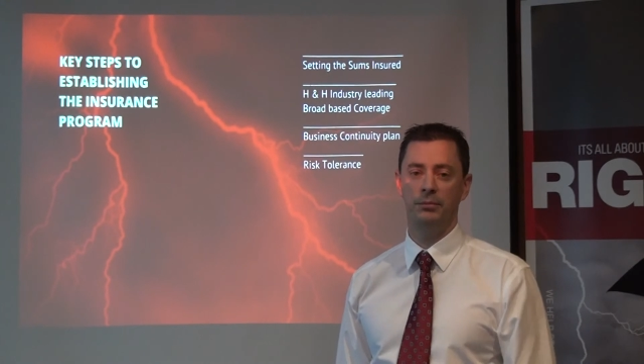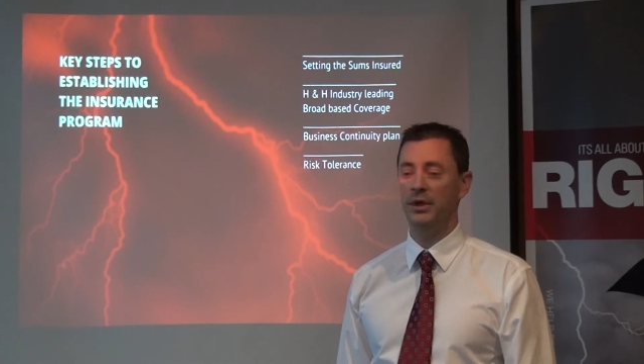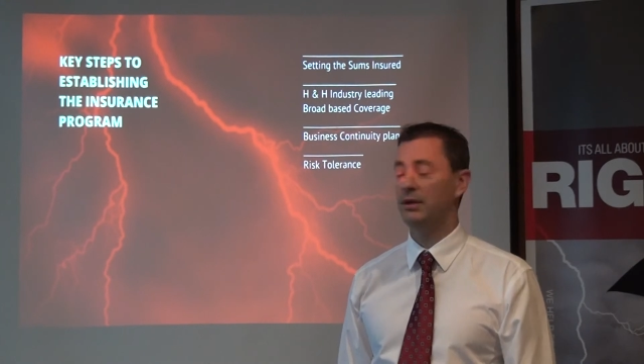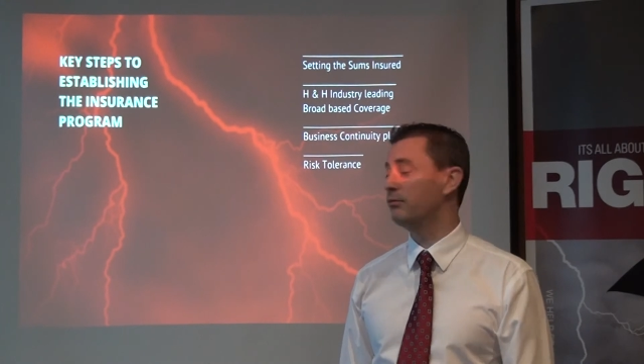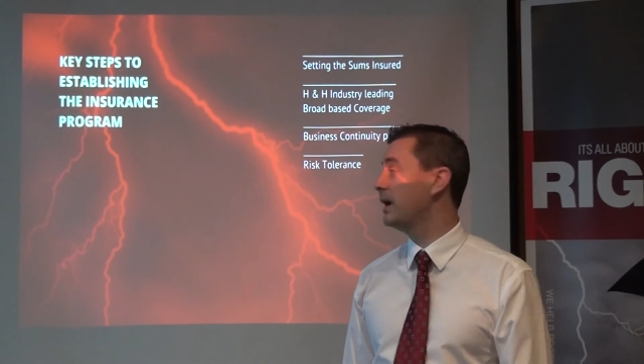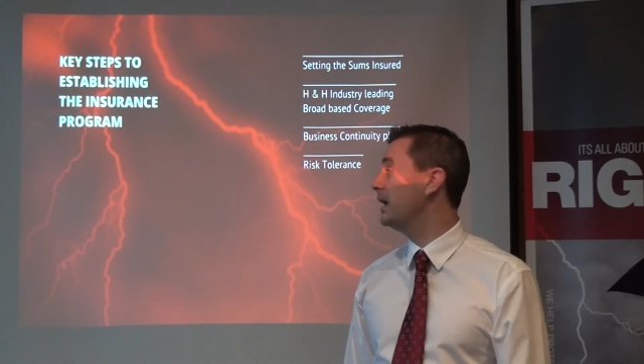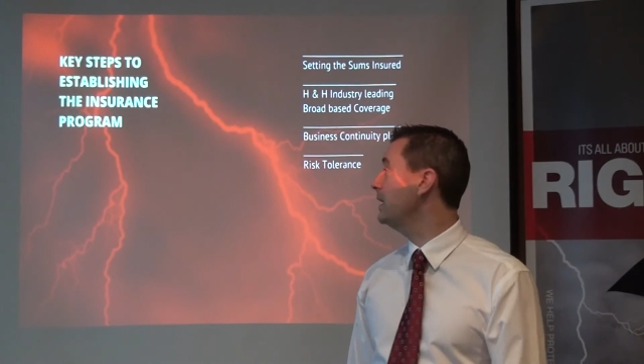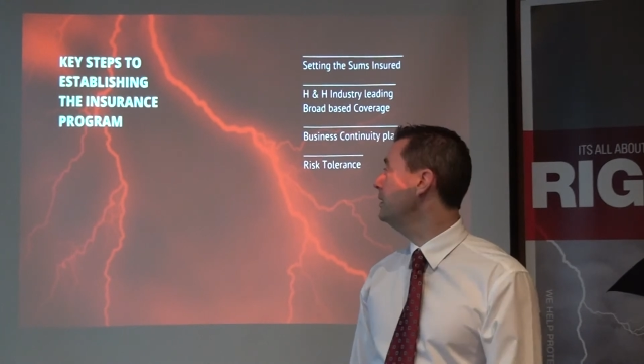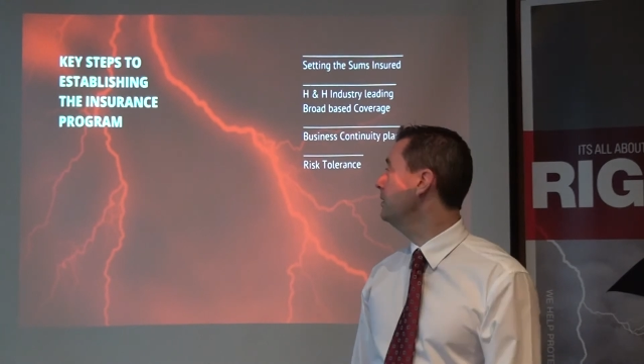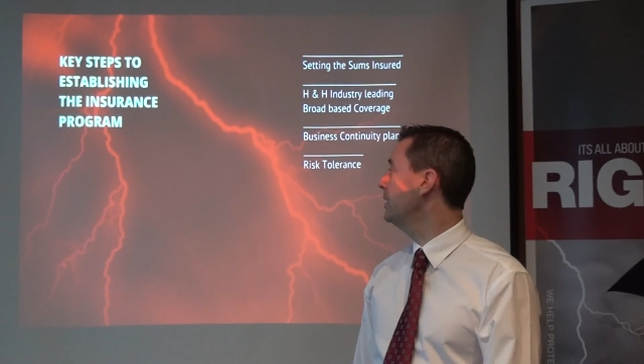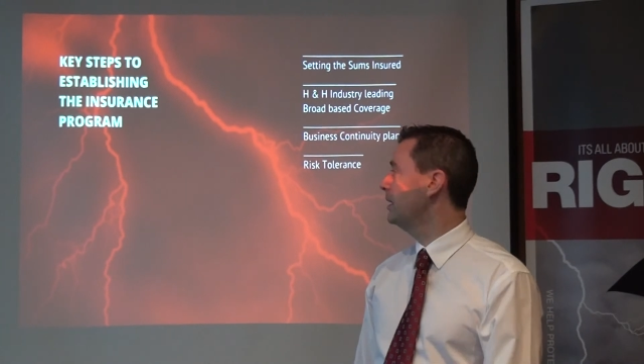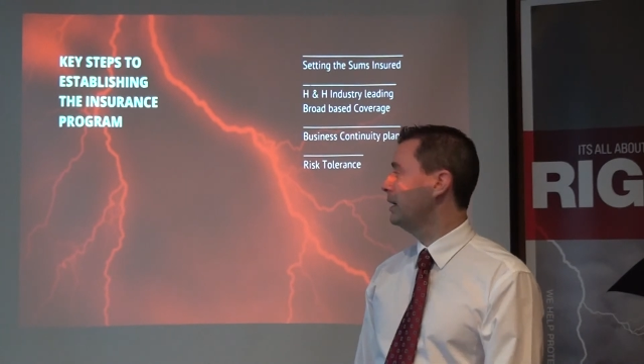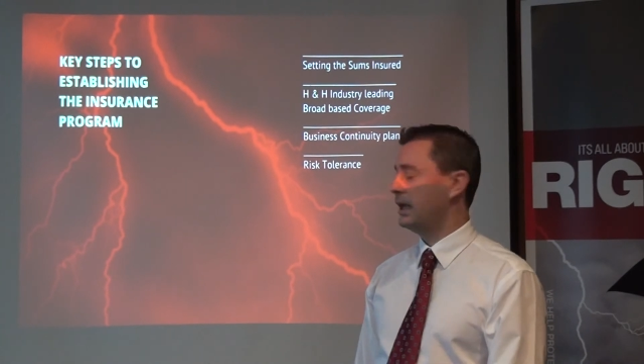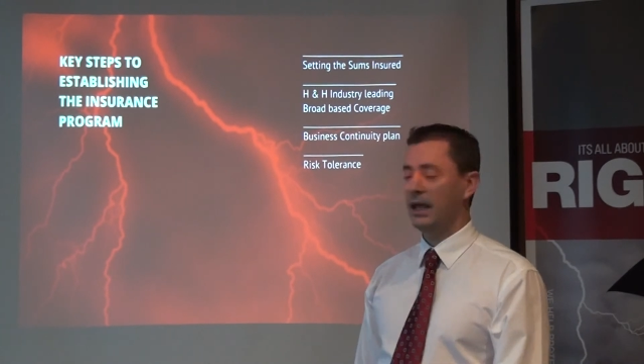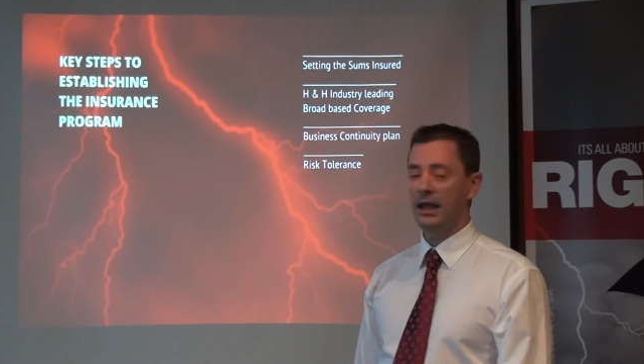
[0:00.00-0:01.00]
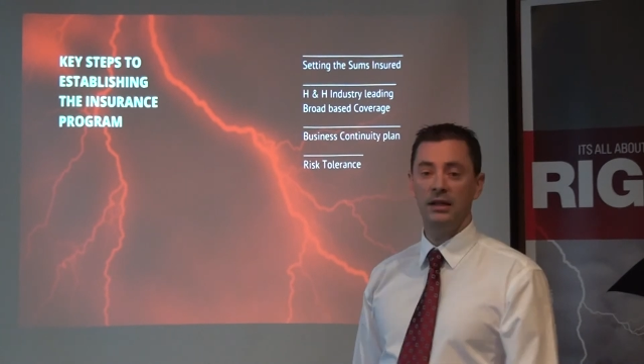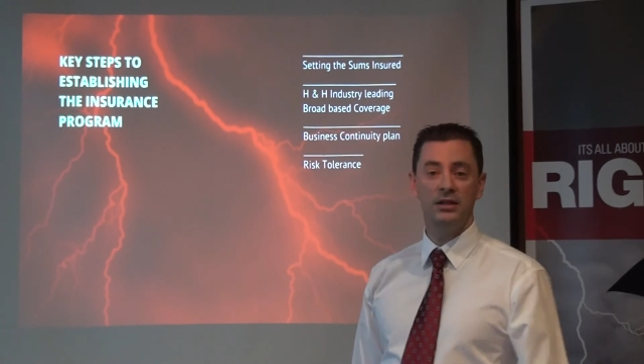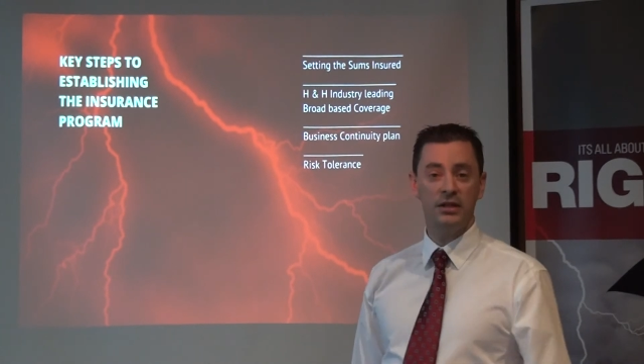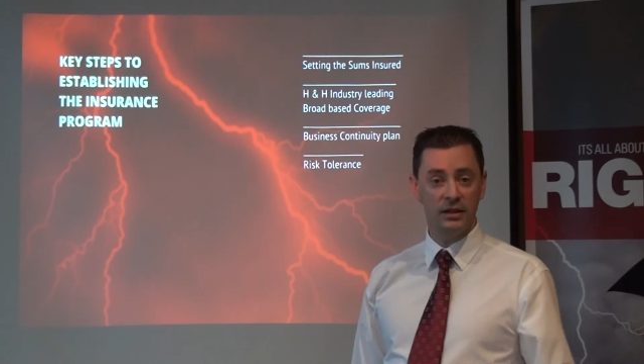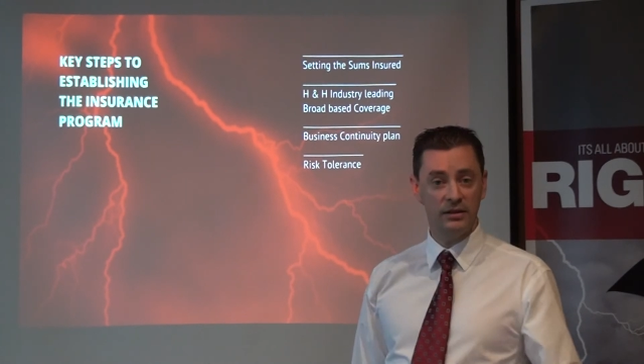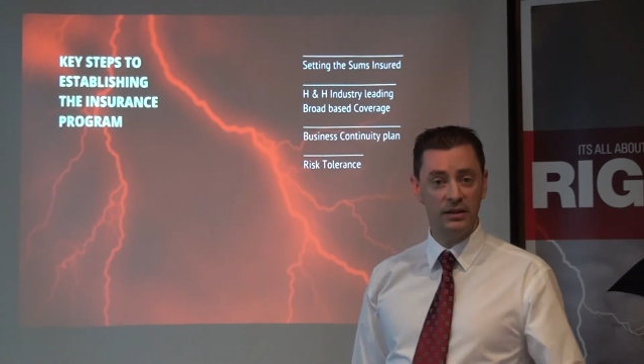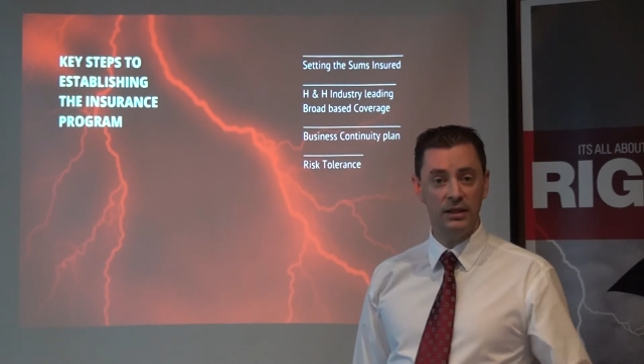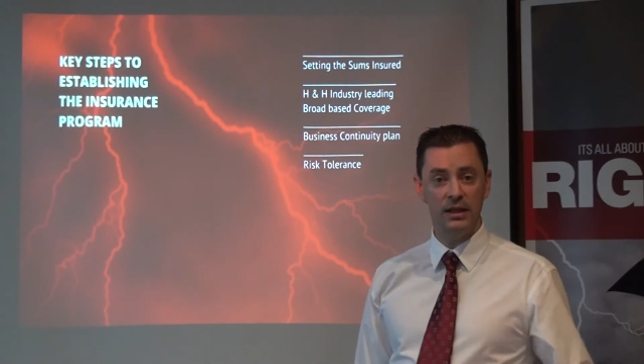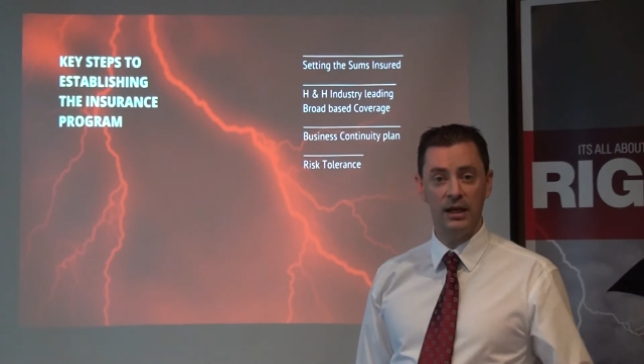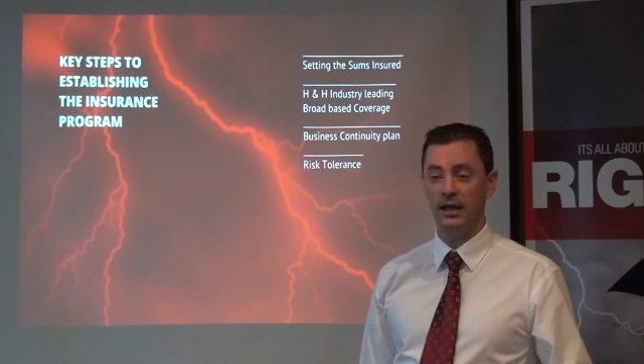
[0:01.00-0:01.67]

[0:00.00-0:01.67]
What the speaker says: be ready just in